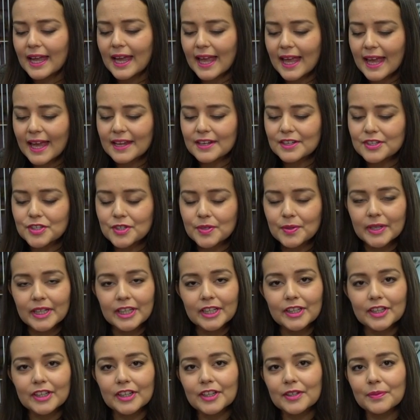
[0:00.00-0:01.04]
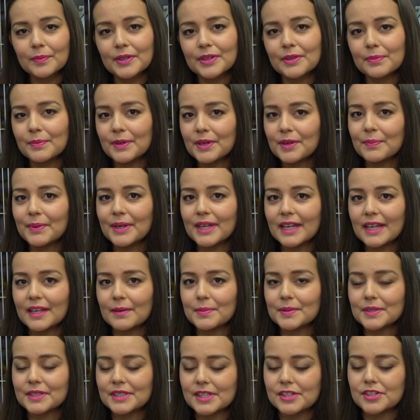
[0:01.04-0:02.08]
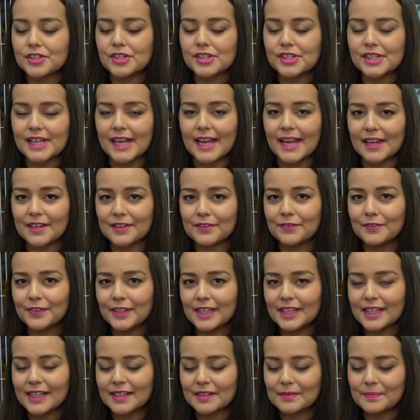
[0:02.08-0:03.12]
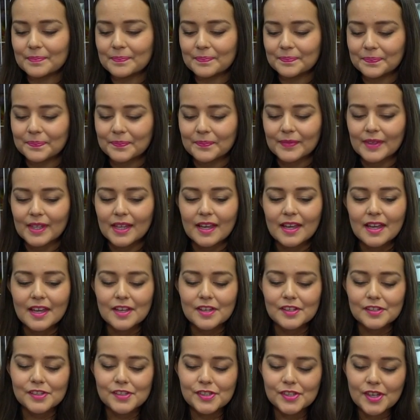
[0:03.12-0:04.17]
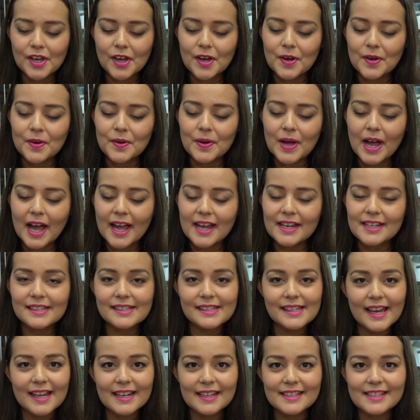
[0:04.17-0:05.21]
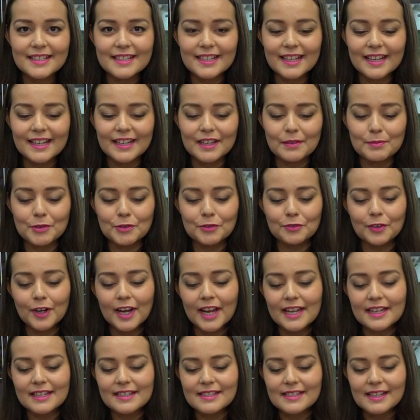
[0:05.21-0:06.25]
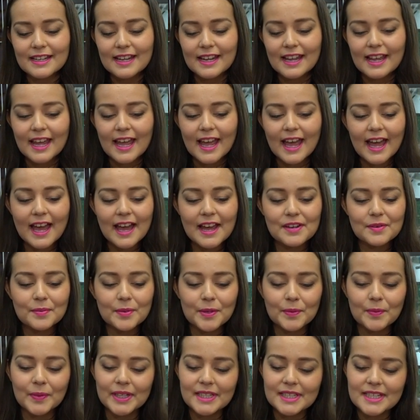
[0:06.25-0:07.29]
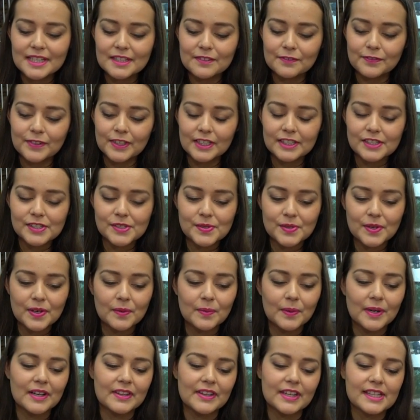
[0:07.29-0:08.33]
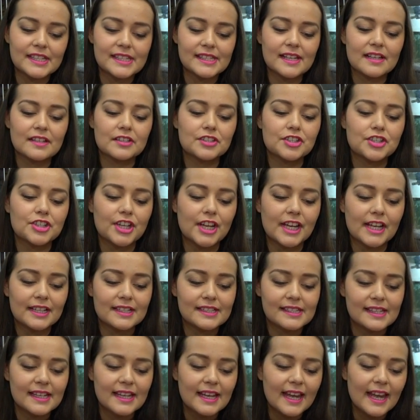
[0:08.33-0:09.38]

and doing good with me being able to just hand feed him. So I decided to get him a friend. And we went to the feed store where they sell chicks